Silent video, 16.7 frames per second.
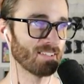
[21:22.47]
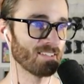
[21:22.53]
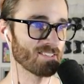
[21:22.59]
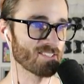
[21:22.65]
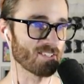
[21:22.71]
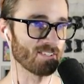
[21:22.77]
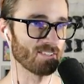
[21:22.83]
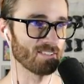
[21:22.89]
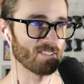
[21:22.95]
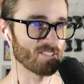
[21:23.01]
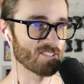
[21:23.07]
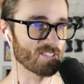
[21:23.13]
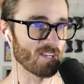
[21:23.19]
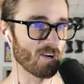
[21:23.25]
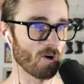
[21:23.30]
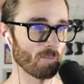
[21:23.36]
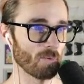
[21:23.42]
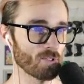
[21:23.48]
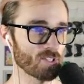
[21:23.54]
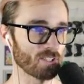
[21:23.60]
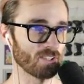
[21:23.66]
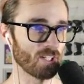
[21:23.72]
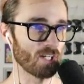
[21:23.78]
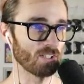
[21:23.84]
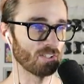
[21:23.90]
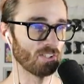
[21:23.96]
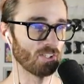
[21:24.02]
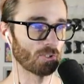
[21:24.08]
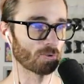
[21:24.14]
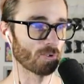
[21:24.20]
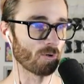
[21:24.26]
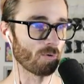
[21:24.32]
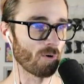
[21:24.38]
This is a, this is a, almost a
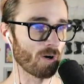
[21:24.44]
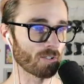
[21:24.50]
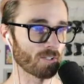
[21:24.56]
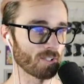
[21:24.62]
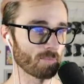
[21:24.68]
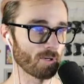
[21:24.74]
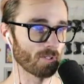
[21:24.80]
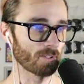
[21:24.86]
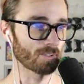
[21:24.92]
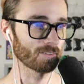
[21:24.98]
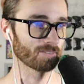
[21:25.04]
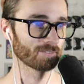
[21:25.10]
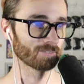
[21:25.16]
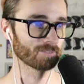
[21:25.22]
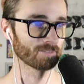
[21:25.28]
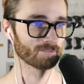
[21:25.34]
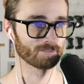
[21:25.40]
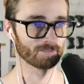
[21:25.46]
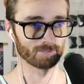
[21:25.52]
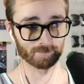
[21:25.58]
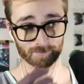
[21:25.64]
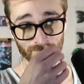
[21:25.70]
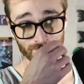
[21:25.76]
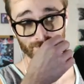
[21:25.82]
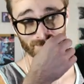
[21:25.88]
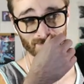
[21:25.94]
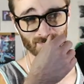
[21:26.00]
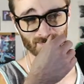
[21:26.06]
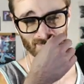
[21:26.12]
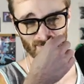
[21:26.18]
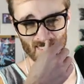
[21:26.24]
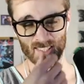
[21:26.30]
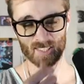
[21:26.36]
literal walk in the park.
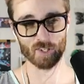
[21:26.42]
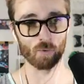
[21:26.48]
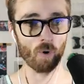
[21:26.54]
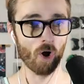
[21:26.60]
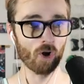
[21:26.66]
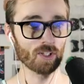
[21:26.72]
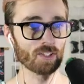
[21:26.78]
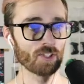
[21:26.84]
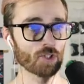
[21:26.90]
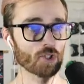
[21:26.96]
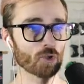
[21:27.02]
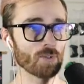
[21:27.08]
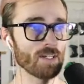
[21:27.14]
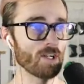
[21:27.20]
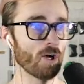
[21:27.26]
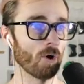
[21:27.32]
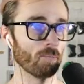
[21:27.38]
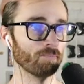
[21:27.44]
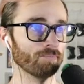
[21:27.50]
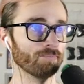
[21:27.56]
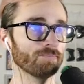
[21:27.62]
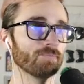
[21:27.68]
It's a walk in the tree dome.